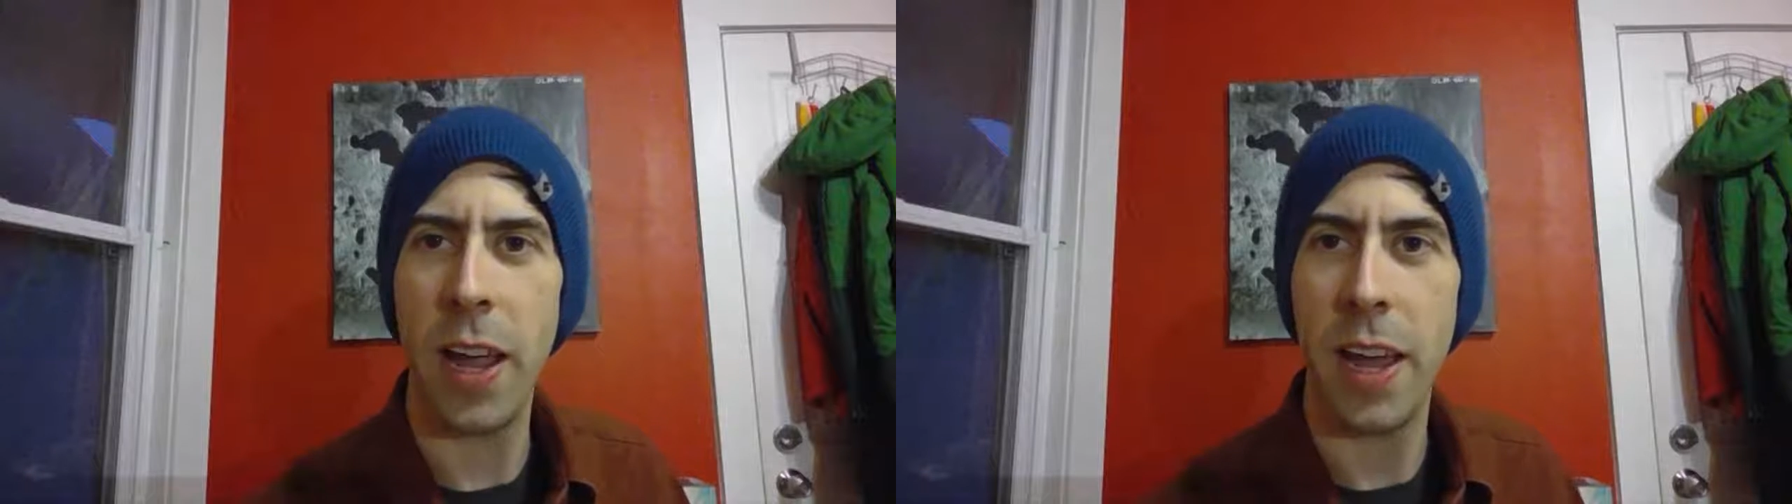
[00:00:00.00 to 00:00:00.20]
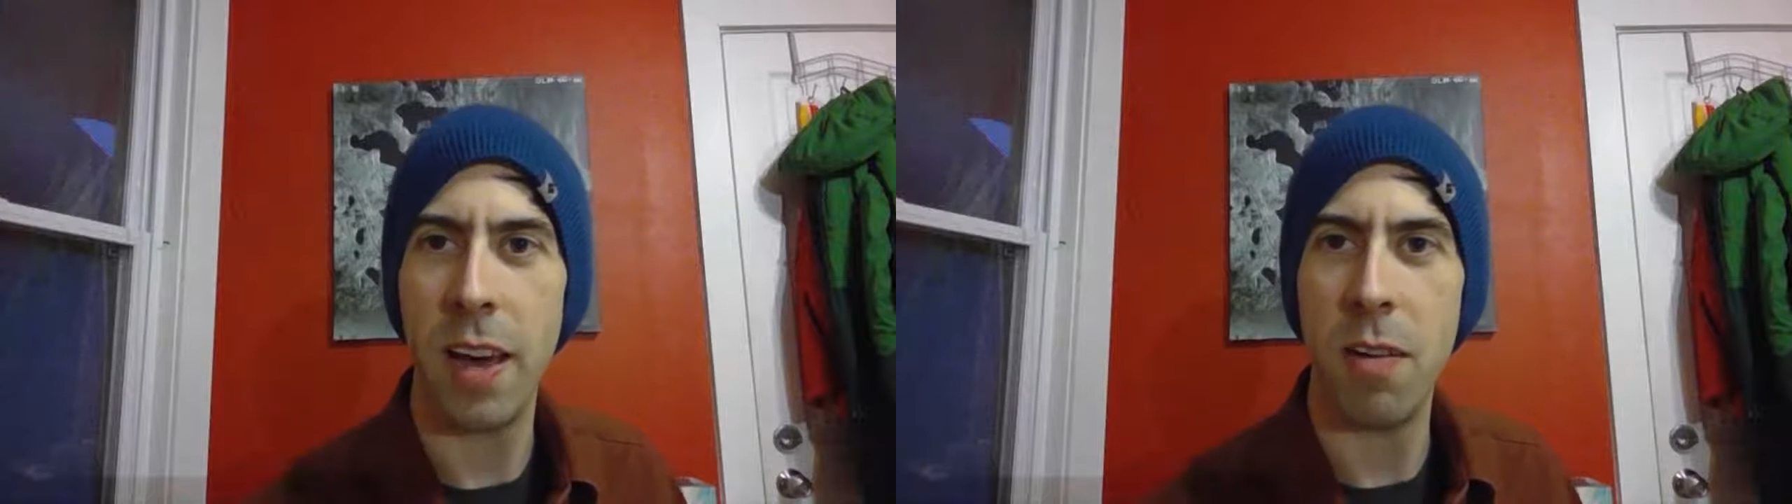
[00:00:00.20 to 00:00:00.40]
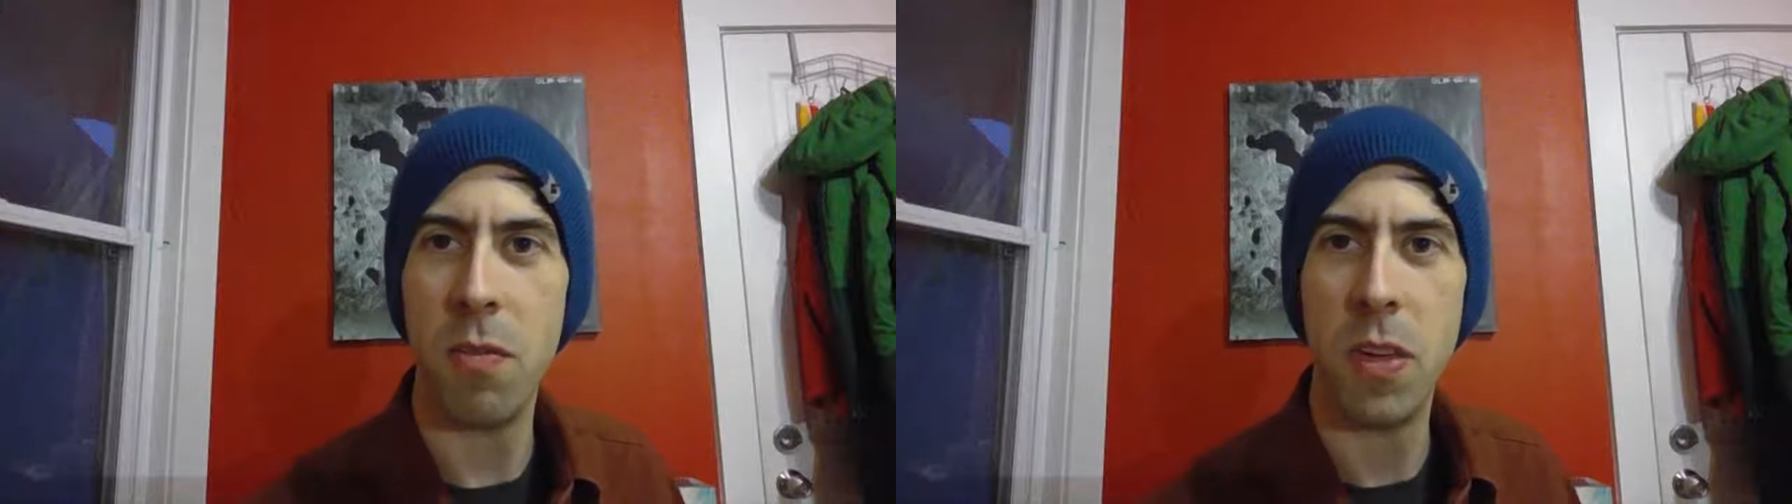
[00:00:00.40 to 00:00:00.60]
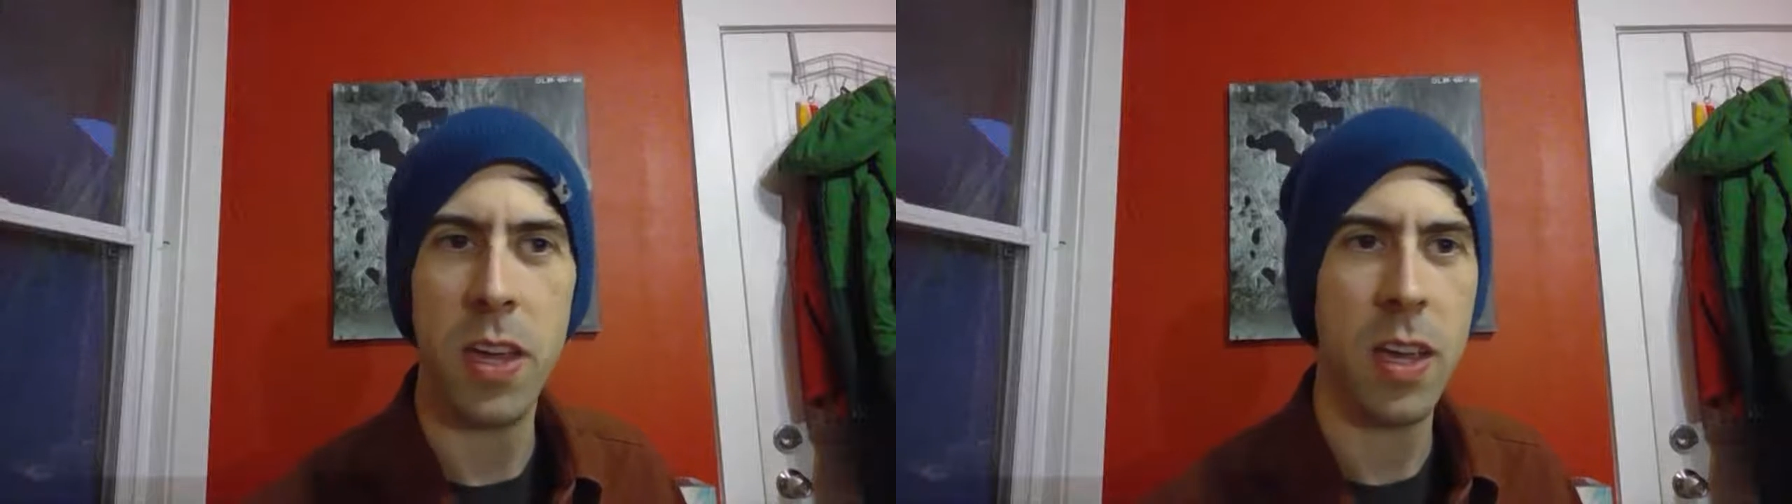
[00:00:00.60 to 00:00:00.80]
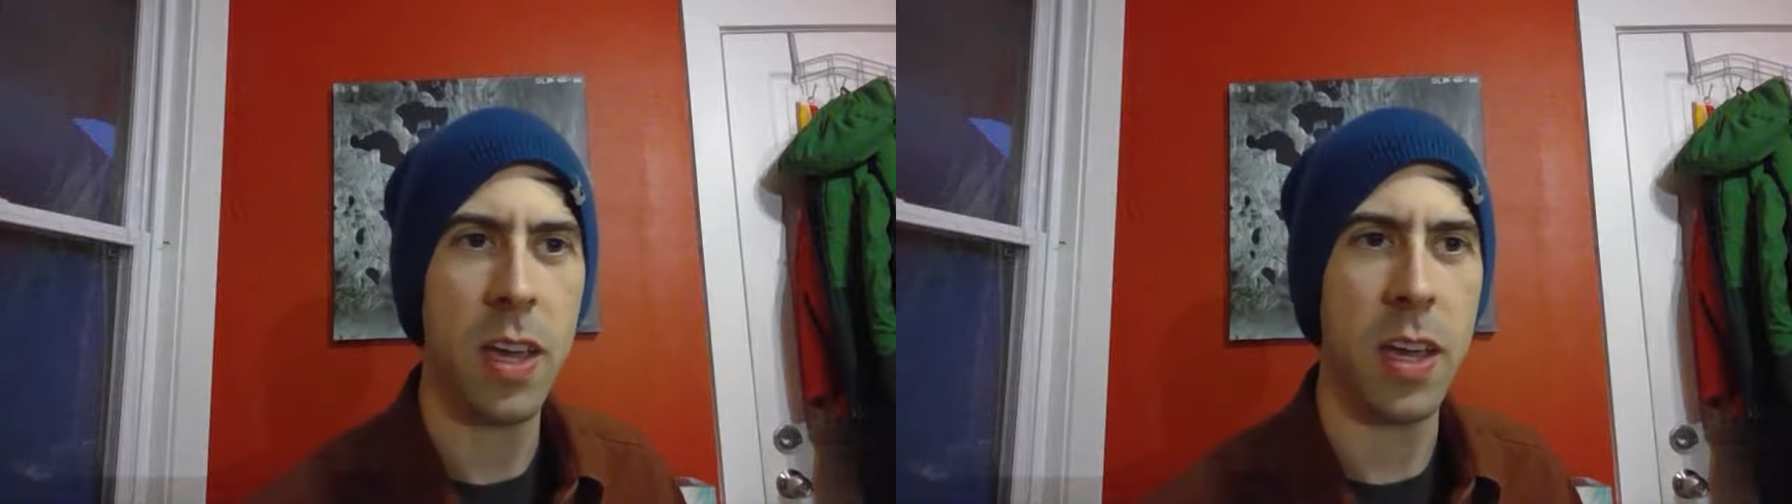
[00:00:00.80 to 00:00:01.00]
have
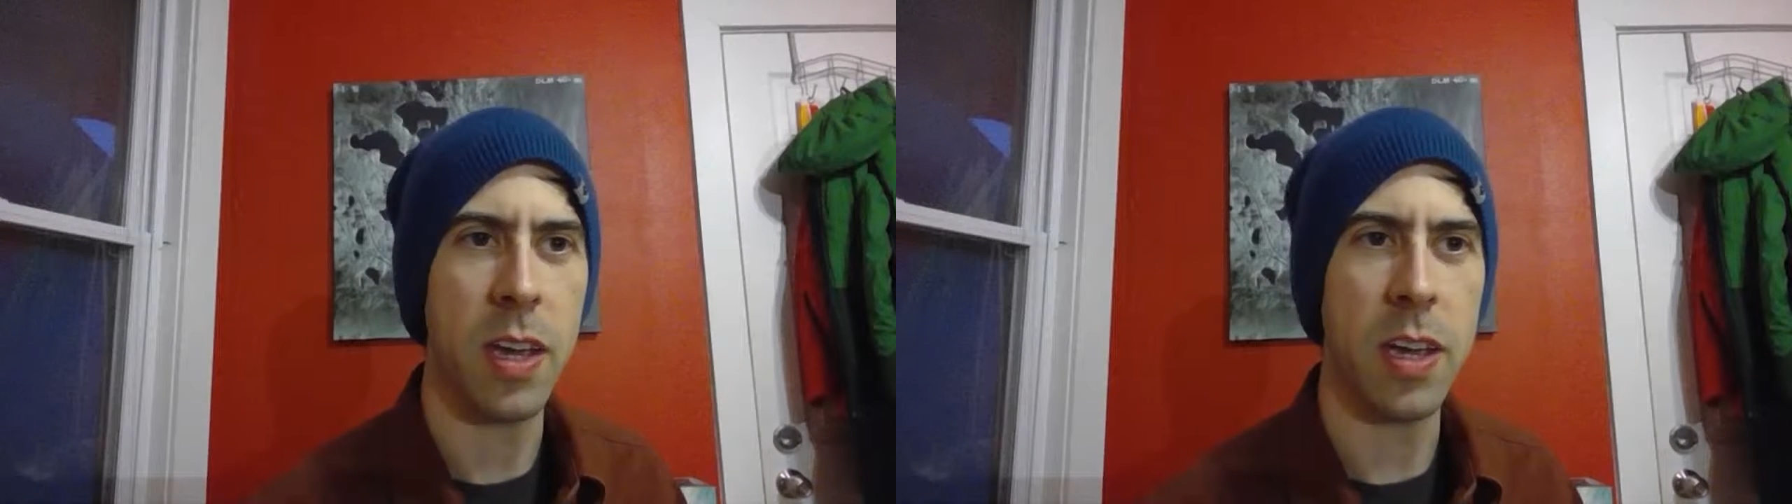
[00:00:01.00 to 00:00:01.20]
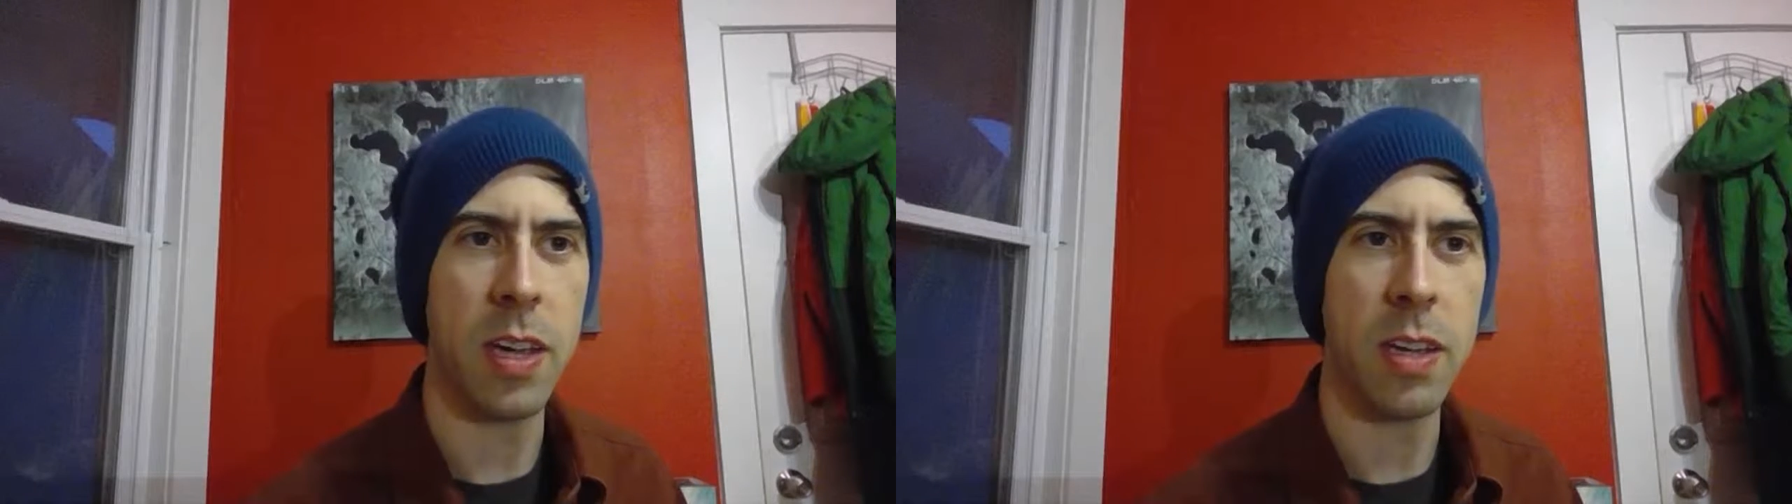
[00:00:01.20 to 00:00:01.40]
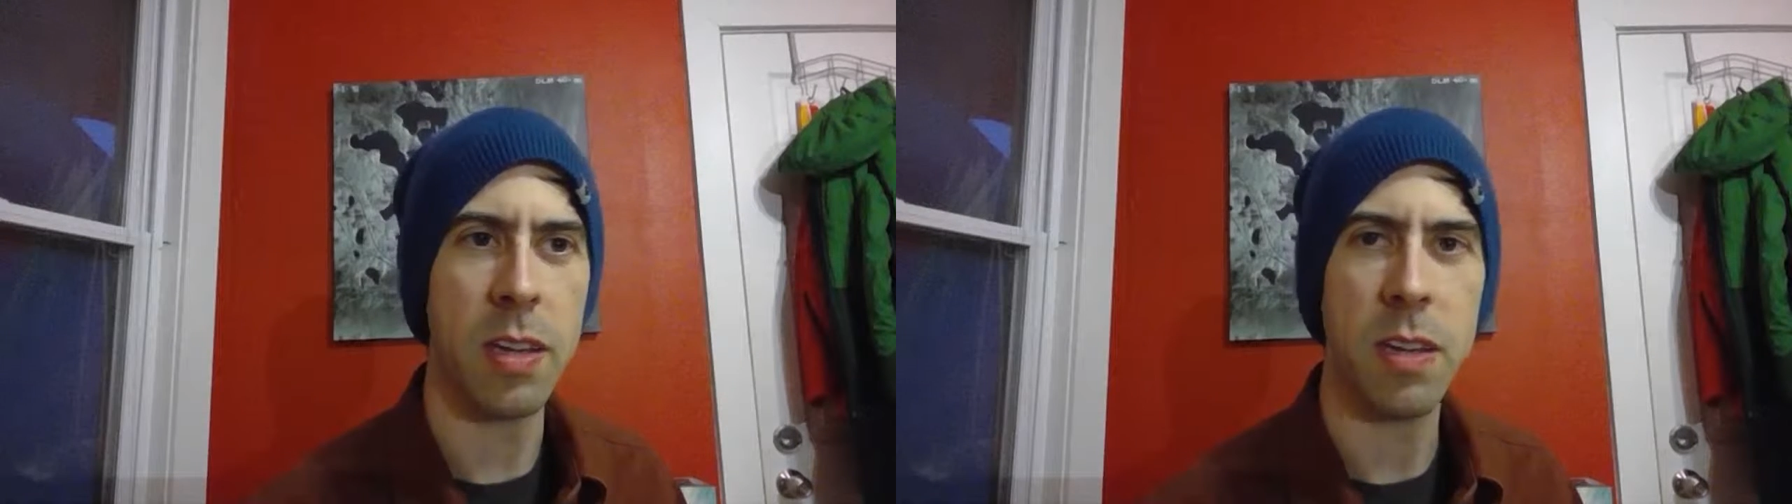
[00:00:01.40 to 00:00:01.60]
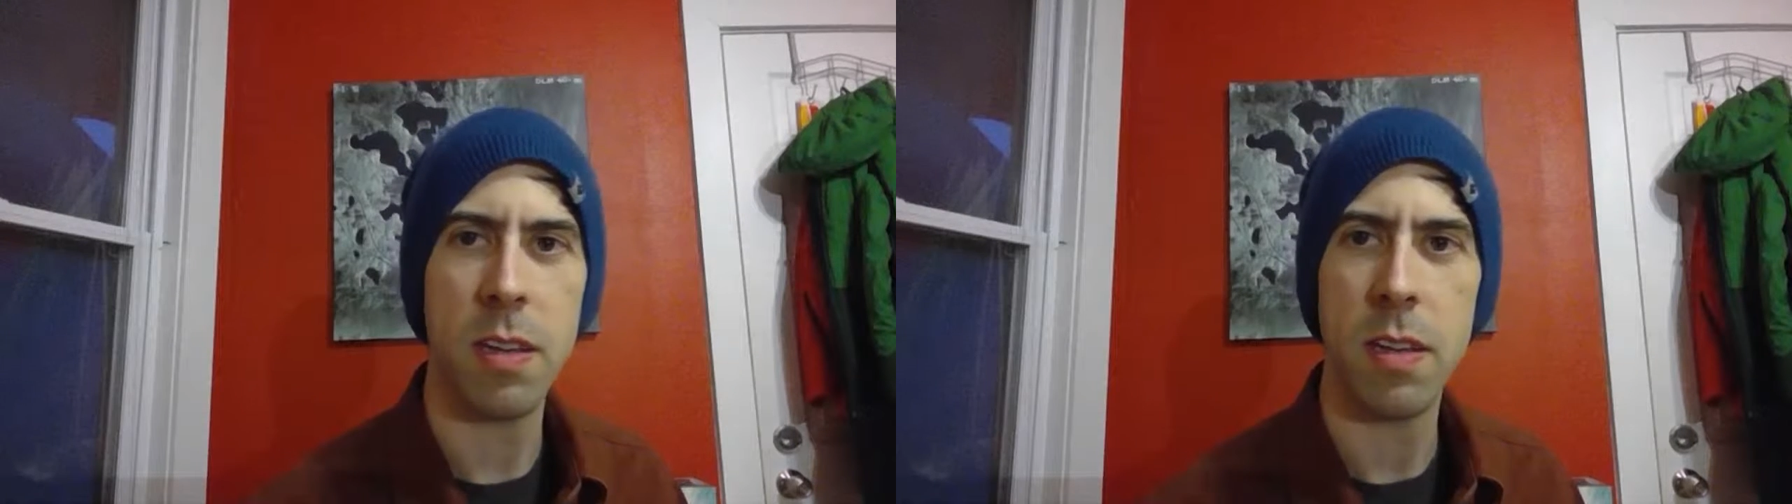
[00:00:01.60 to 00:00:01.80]
a